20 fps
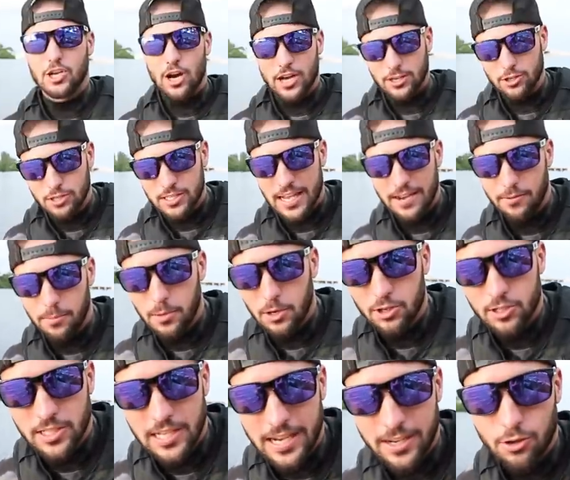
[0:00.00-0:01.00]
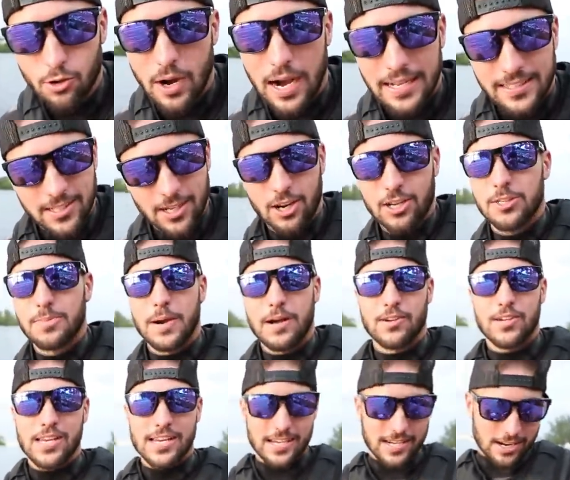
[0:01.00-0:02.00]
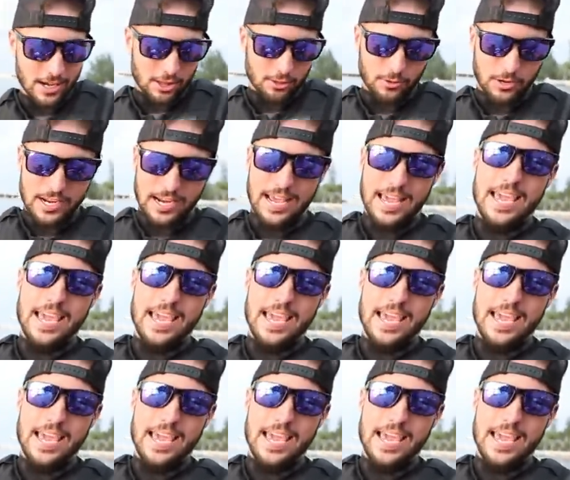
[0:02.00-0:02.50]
You know, I used to have a motorcycle. I talked about getting another one,